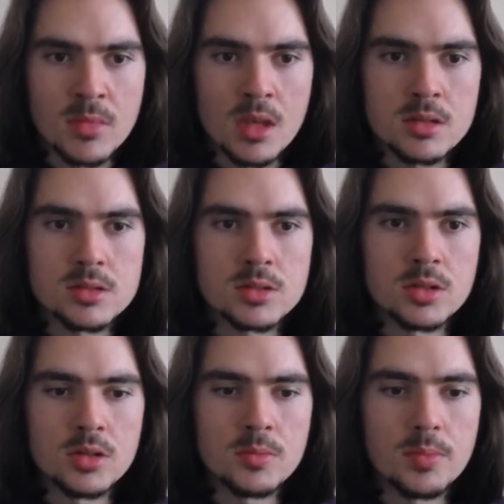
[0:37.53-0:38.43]

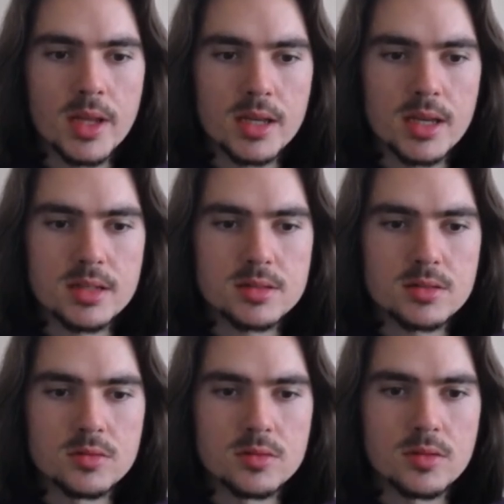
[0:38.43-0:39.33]
So black has
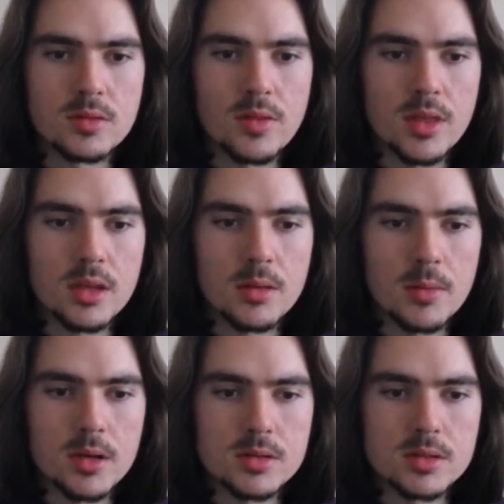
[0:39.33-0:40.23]
to think
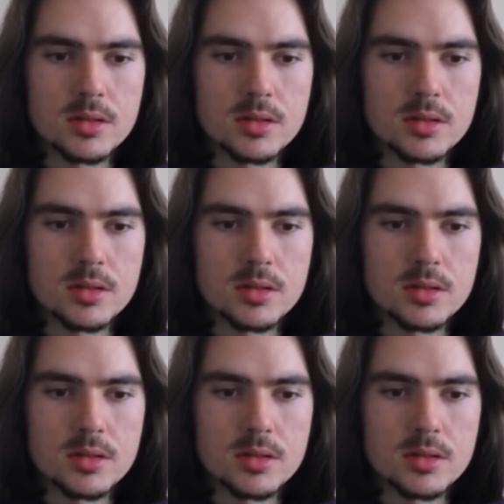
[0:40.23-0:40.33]
about